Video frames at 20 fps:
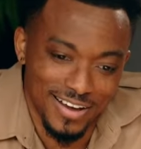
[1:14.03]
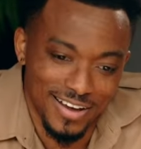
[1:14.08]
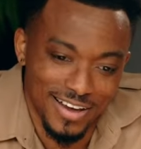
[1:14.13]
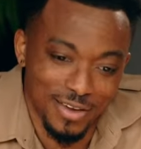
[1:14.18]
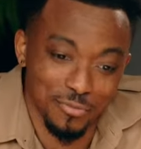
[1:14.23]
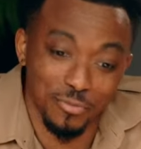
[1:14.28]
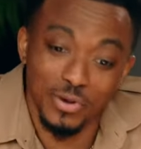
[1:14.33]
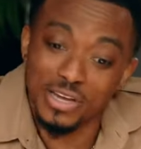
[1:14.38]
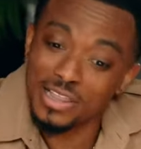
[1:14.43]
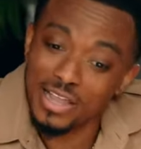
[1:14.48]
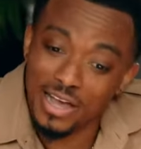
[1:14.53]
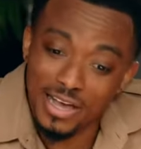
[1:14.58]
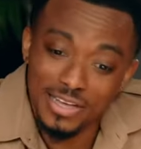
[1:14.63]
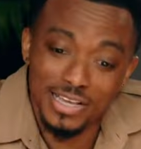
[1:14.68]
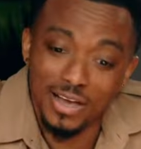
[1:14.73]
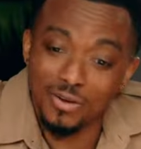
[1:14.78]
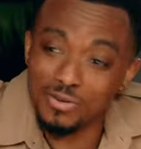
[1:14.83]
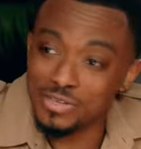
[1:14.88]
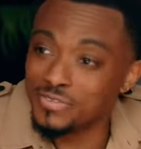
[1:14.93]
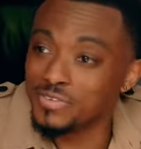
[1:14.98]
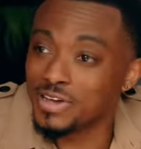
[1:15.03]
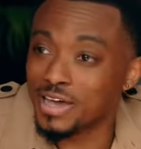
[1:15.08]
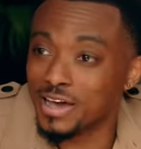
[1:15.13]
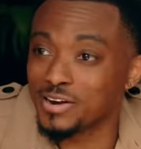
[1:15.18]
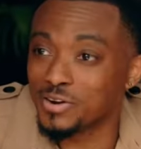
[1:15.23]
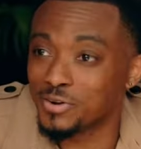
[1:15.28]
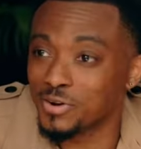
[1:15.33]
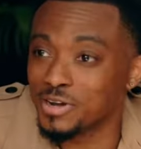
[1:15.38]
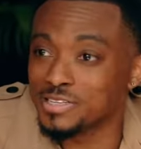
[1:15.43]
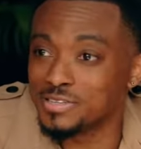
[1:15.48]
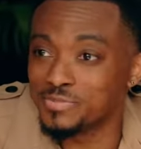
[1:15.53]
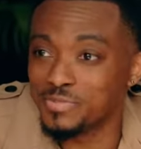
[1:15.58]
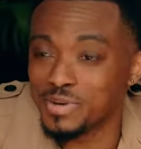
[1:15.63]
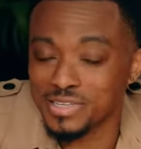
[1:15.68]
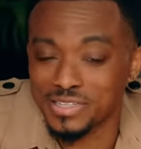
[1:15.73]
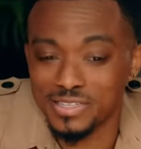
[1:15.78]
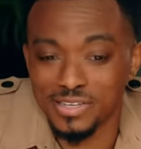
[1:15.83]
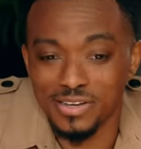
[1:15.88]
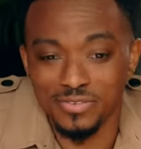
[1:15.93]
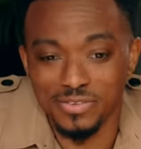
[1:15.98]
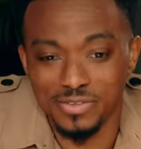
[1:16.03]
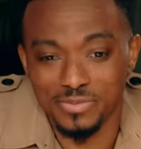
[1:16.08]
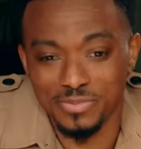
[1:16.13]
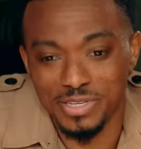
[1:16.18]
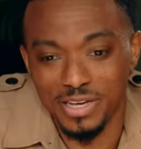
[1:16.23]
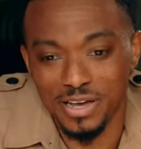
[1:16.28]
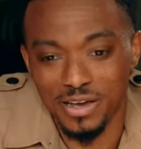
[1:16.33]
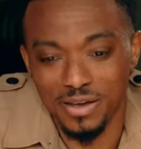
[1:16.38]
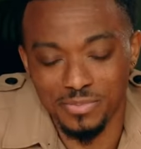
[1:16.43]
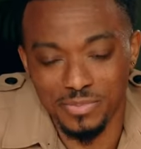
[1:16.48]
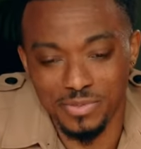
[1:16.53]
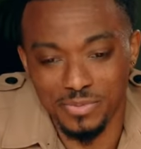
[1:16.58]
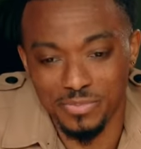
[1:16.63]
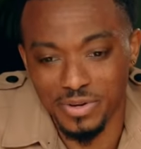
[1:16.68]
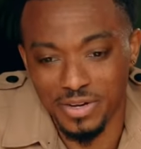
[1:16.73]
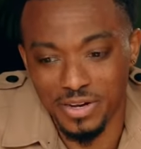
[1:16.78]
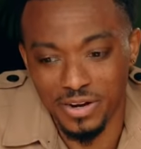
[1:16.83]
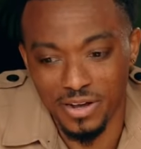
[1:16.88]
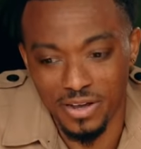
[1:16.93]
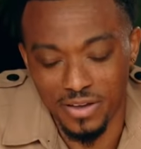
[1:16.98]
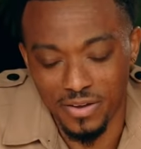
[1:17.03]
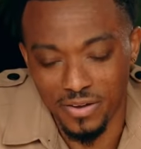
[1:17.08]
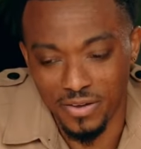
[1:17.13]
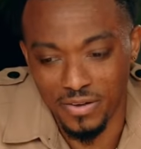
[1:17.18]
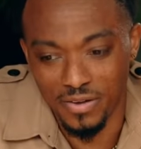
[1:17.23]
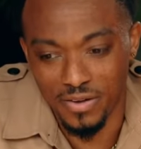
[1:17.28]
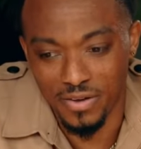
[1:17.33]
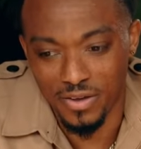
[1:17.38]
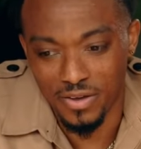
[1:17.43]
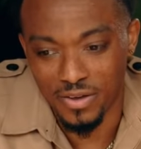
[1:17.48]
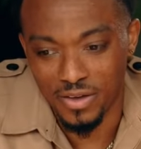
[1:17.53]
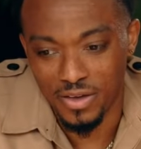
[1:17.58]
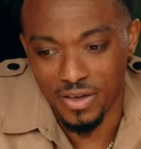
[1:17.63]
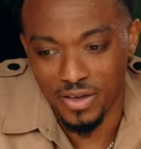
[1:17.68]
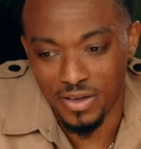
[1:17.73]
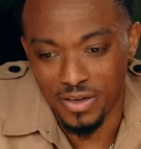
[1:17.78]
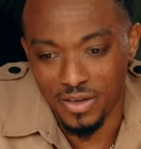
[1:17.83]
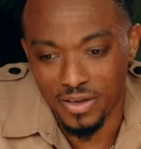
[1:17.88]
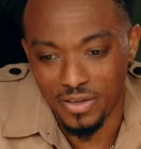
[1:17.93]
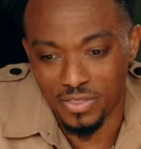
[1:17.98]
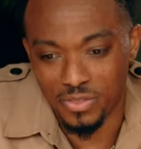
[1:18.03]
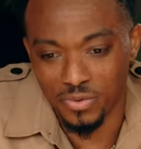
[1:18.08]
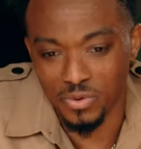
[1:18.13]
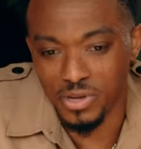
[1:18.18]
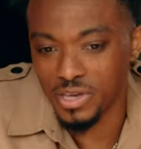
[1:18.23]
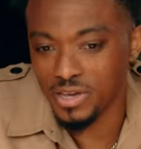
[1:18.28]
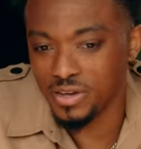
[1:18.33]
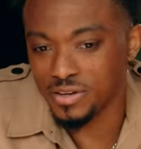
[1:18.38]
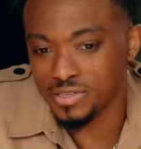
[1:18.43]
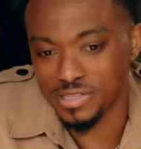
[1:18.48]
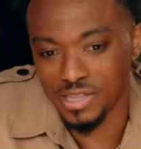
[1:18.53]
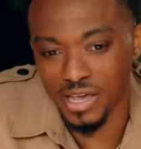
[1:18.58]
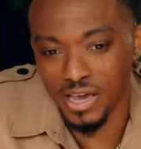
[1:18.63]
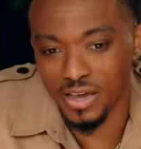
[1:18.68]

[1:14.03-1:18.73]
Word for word: uh, and realized I was even kind of crazy myself sometimes. But uh, three years